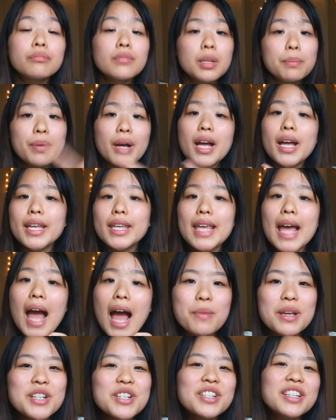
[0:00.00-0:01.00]
But yeah,
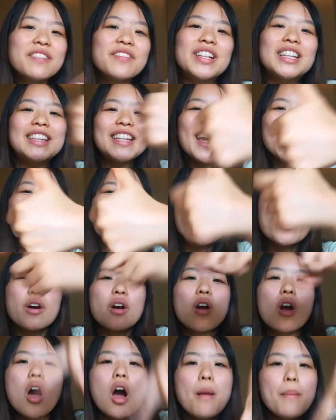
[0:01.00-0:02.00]
you should leave a like,
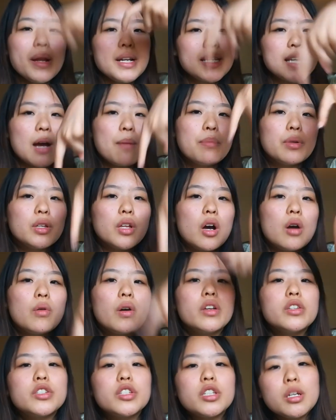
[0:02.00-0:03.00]
comment down below,
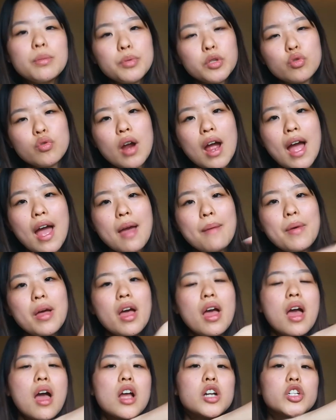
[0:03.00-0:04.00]
subscribe,
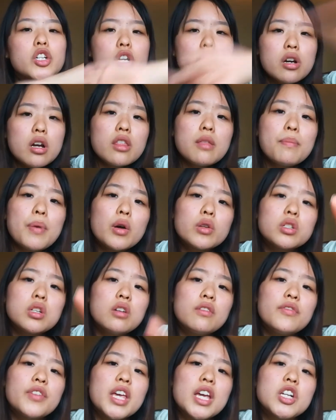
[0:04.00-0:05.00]
turn on the post
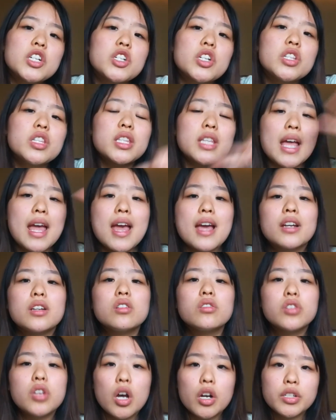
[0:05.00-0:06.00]
notifications, and I'll
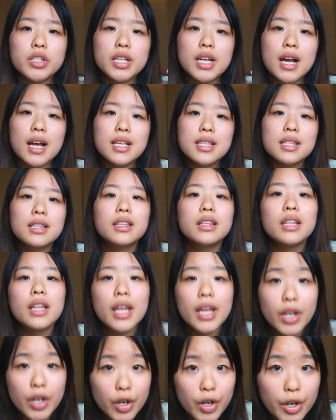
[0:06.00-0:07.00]
talk to you guys
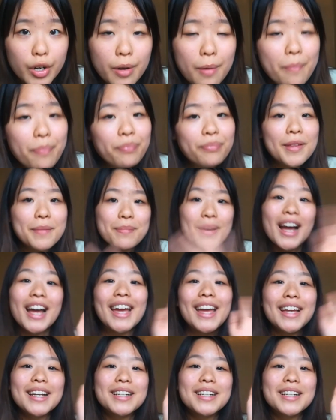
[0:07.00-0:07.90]
later. Bye!